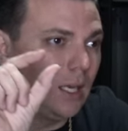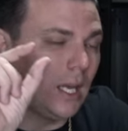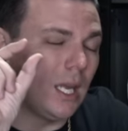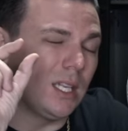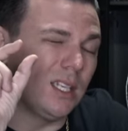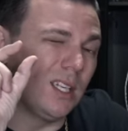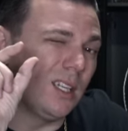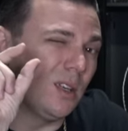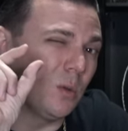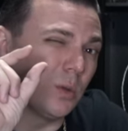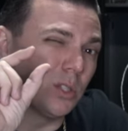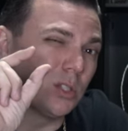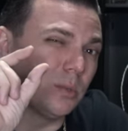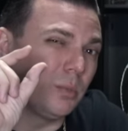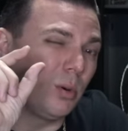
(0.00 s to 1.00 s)
and it
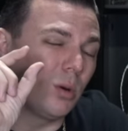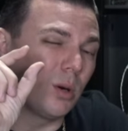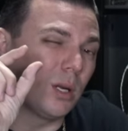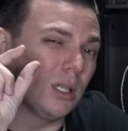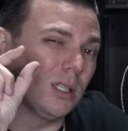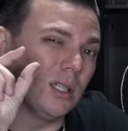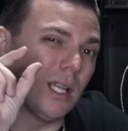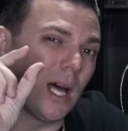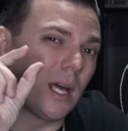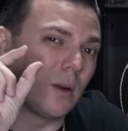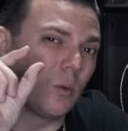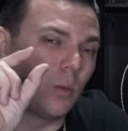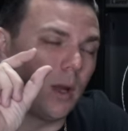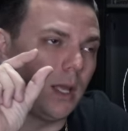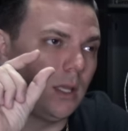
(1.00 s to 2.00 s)
will support a lot
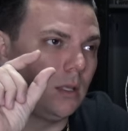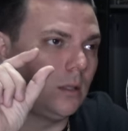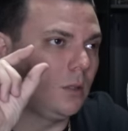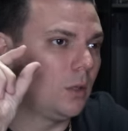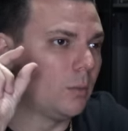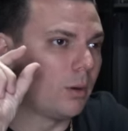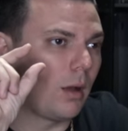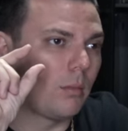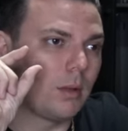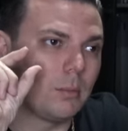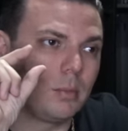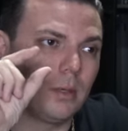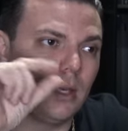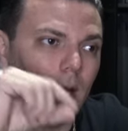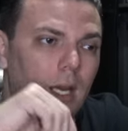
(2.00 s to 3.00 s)
of weight. You can probably
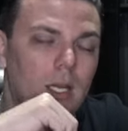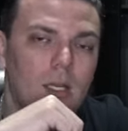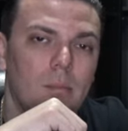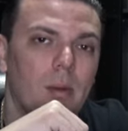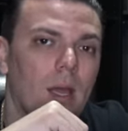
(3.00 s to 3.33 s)
put eighty